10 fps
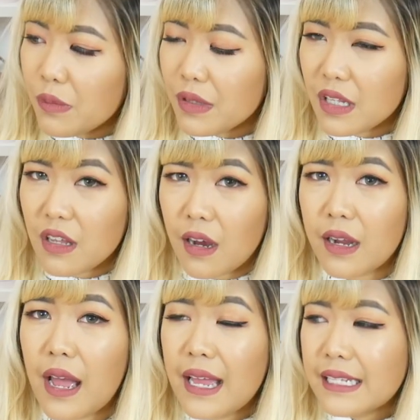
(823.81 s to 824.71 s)
really
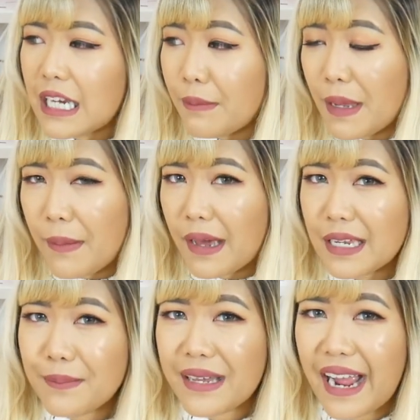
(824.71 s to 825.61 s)
long down my
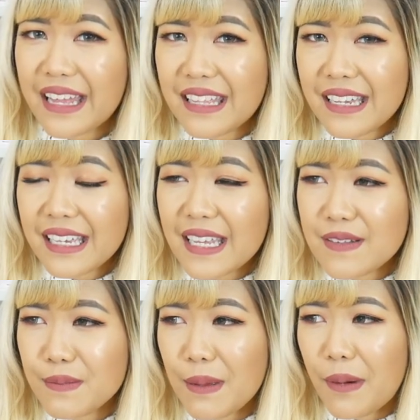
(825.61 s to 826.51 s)
body, but I think it
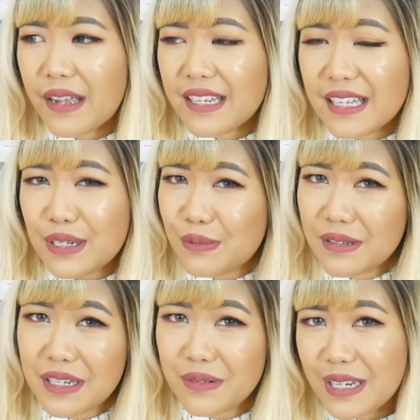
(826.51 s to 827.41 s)
gives my body like a
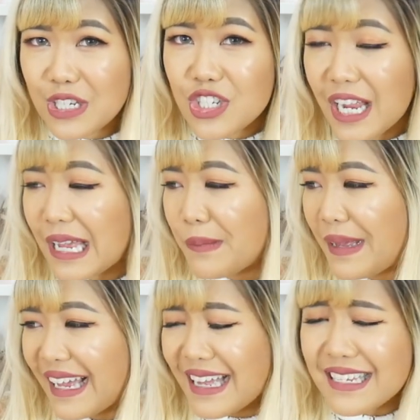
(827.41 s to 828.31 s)
really great shape,
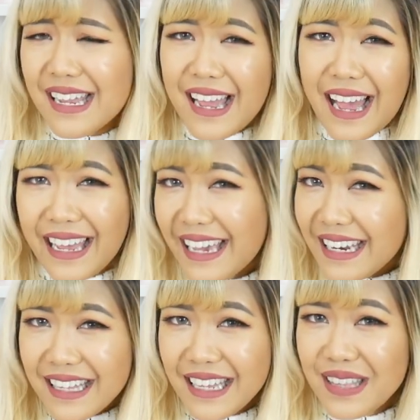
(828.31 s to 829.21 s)
and I kind
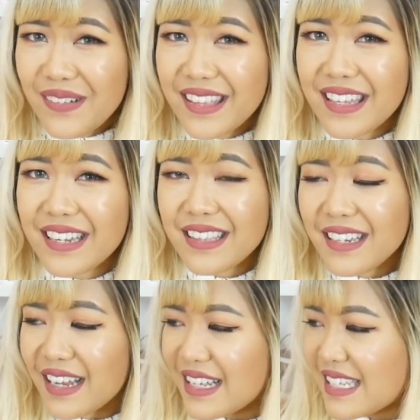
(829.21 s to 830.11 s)
of like the way that it
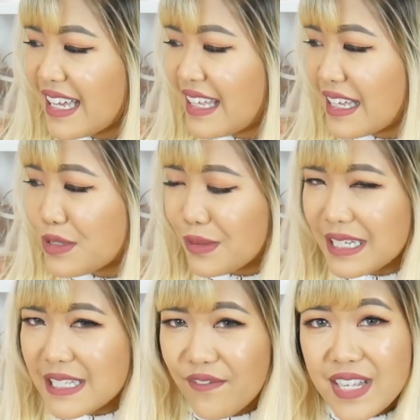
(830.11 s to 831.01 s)
looks. I think it's
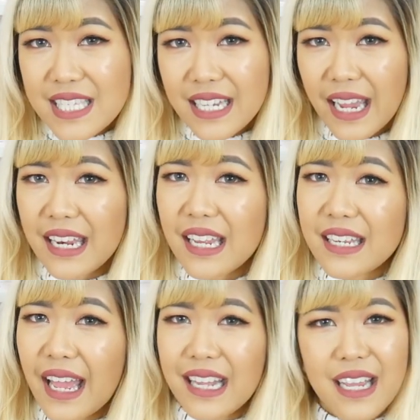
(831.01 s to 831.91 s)
really
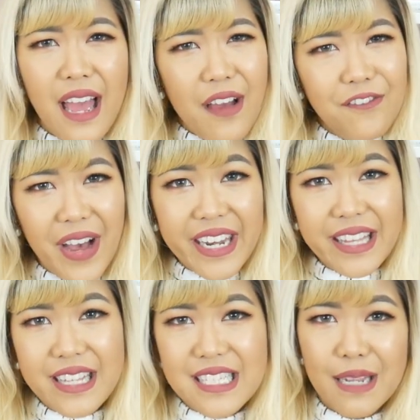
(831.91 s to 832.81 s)
sophisticated yet fun
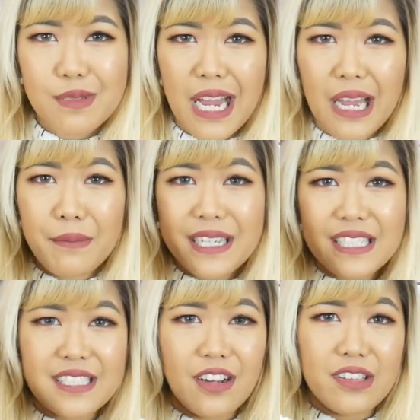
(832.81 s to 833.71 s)
at the same time
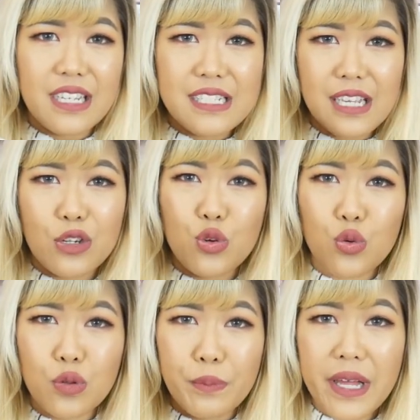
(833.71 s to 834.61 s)
because it's got these like
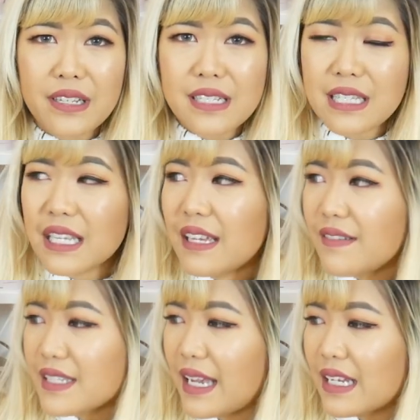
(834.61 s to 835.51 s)
cool bell
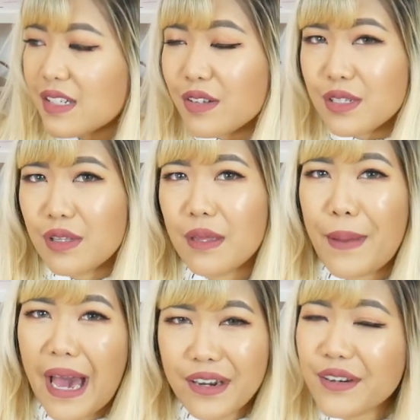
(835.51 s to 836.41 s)
sleeves, and also the
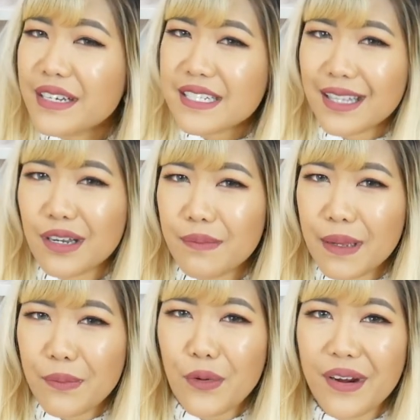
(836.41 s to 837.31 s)
pattern is a little
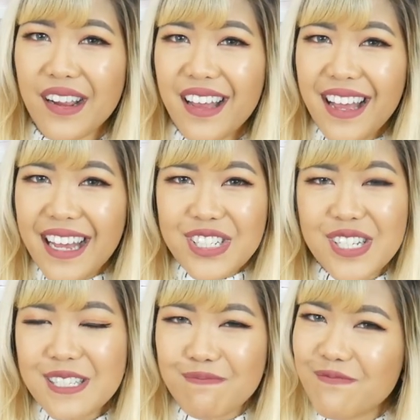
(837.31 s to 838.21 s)
bit more
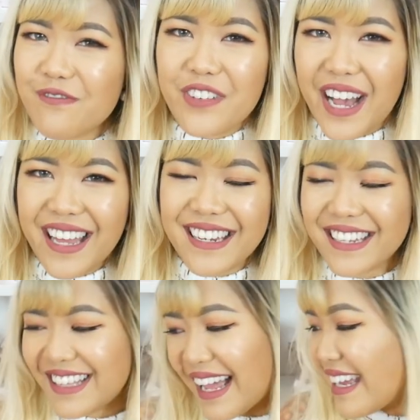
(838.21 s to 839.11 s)
just fun
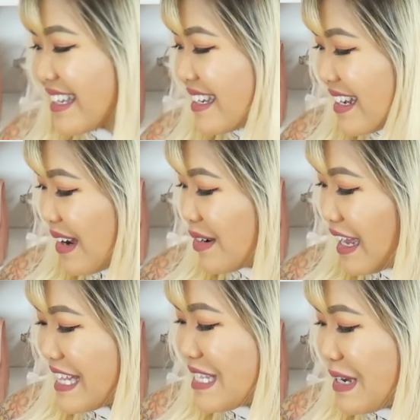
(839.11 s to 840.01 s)
and like, you know,
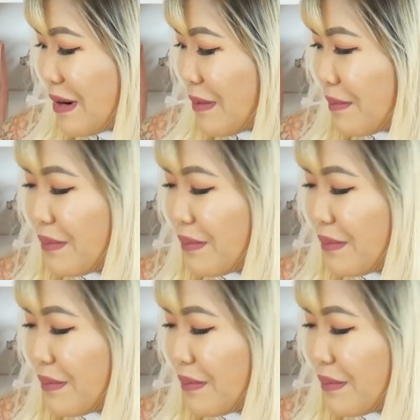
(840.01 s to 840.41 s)
not so